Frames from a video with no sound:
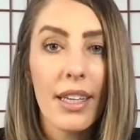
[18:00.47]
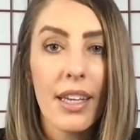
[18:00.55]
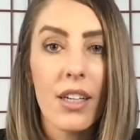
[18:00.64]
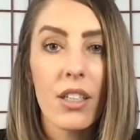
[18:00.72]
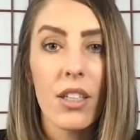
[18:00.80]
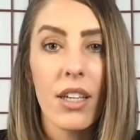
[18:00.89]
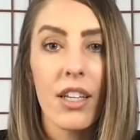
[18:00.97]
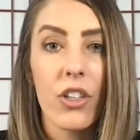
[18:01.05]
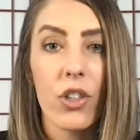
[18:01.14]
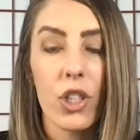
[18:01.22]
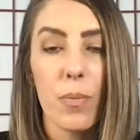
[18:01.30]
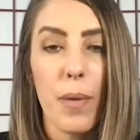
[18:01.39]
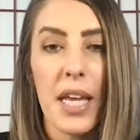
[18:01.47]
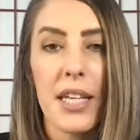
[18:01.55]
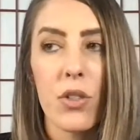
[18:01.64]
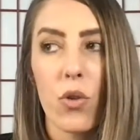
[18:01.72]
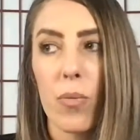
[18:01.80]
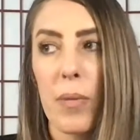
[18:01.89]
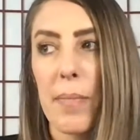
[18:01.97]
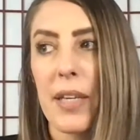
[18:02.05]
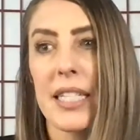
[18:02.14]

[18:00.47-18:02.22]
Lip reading: in your space, or maybe a